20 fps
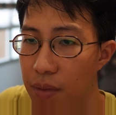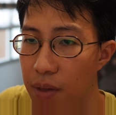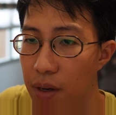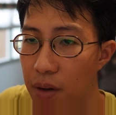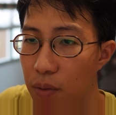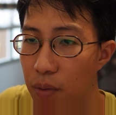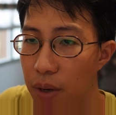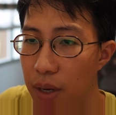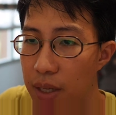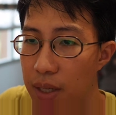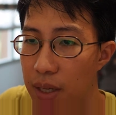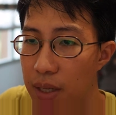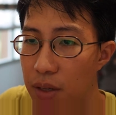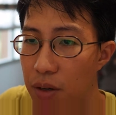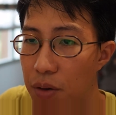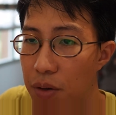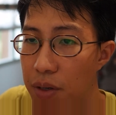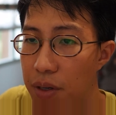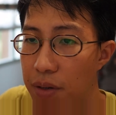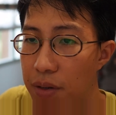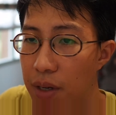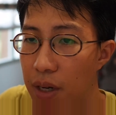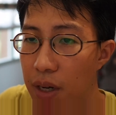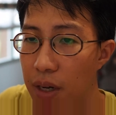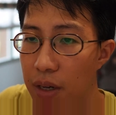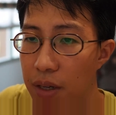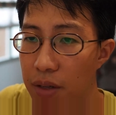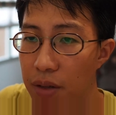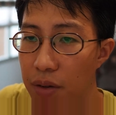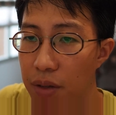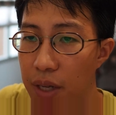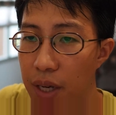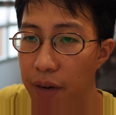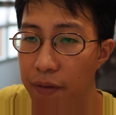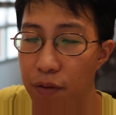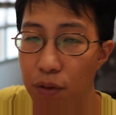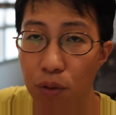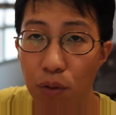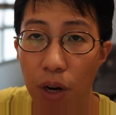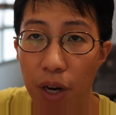Where's the total? So they
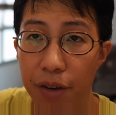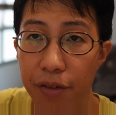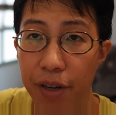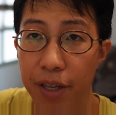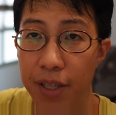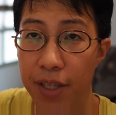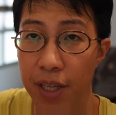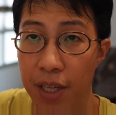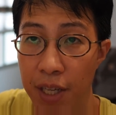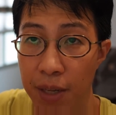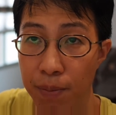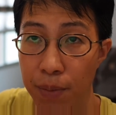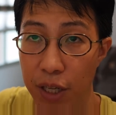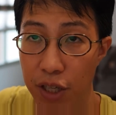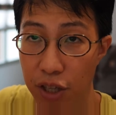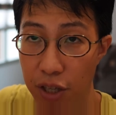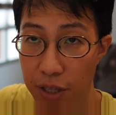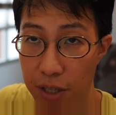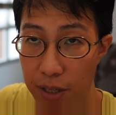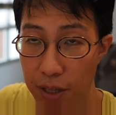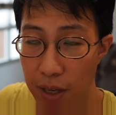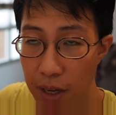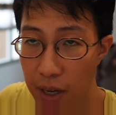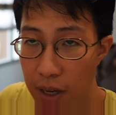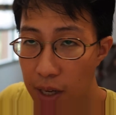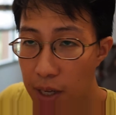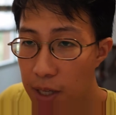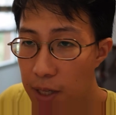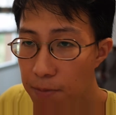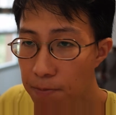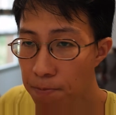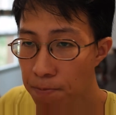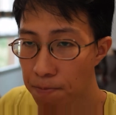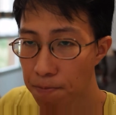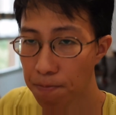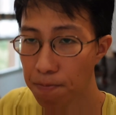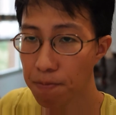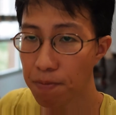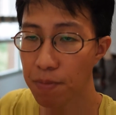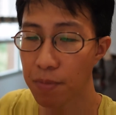have 230 pictures.
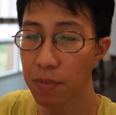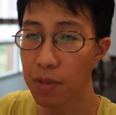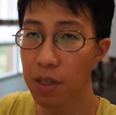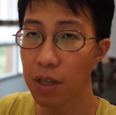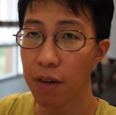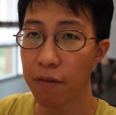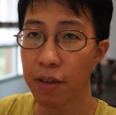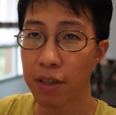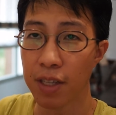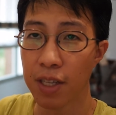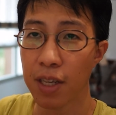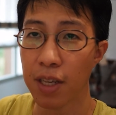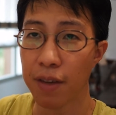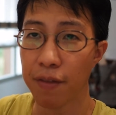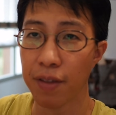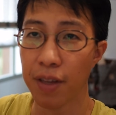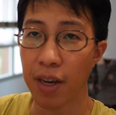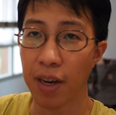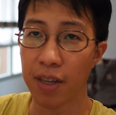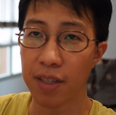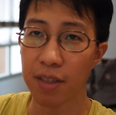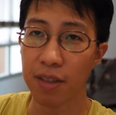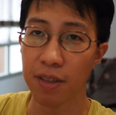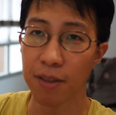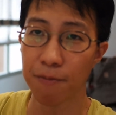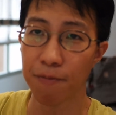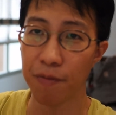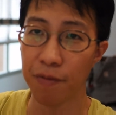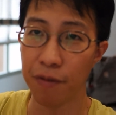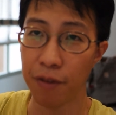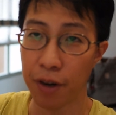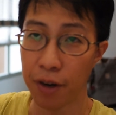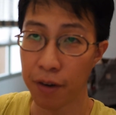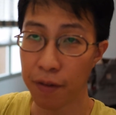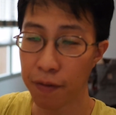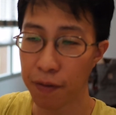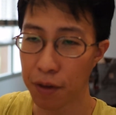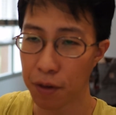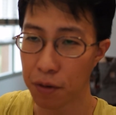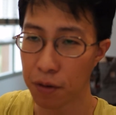Obviously, if there's very
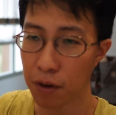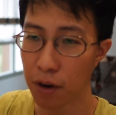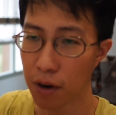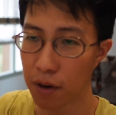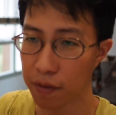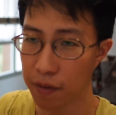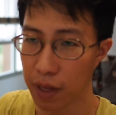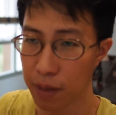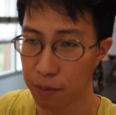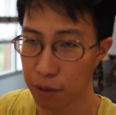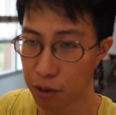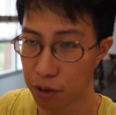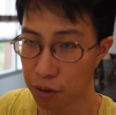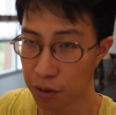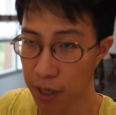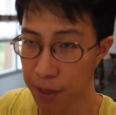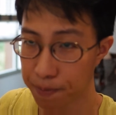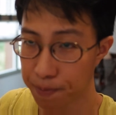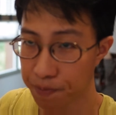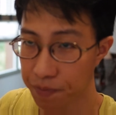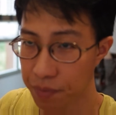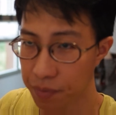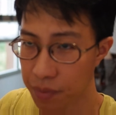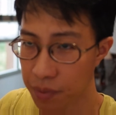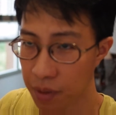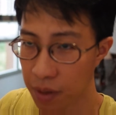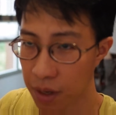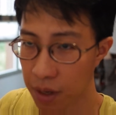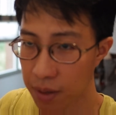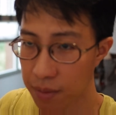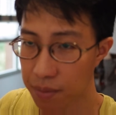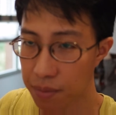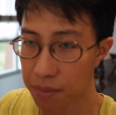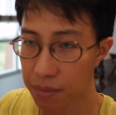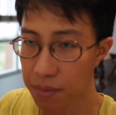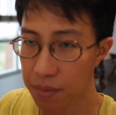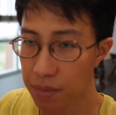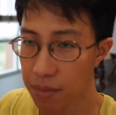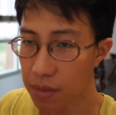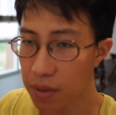few, all of them will show up.
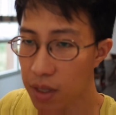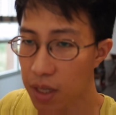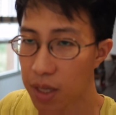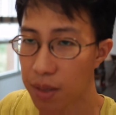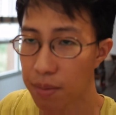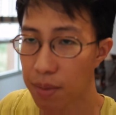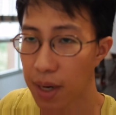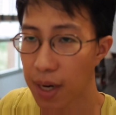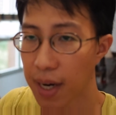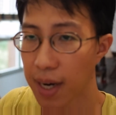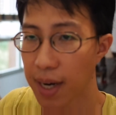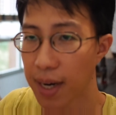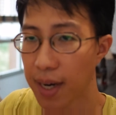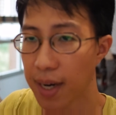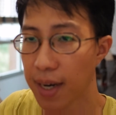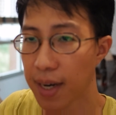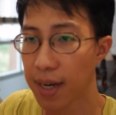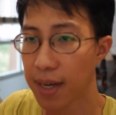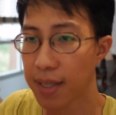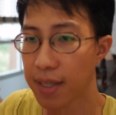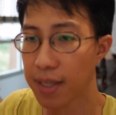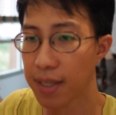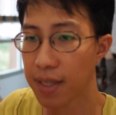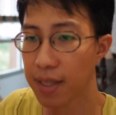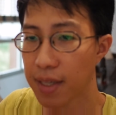But